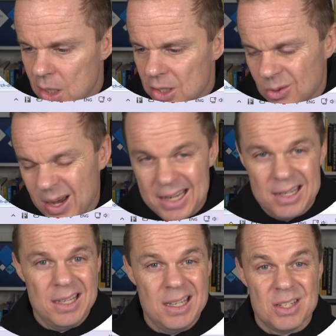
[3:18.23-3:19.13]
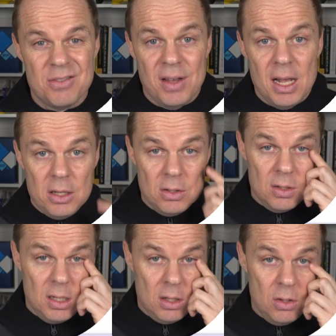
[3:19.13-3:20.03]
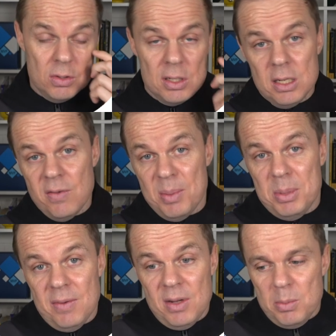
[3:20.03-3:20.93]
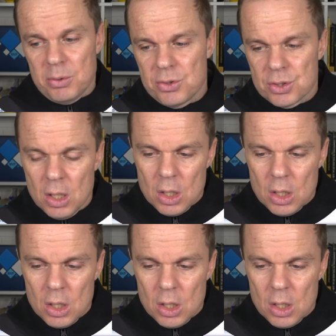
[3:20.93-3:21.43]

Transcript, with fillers: So ID is fairly unique. Usually the web developers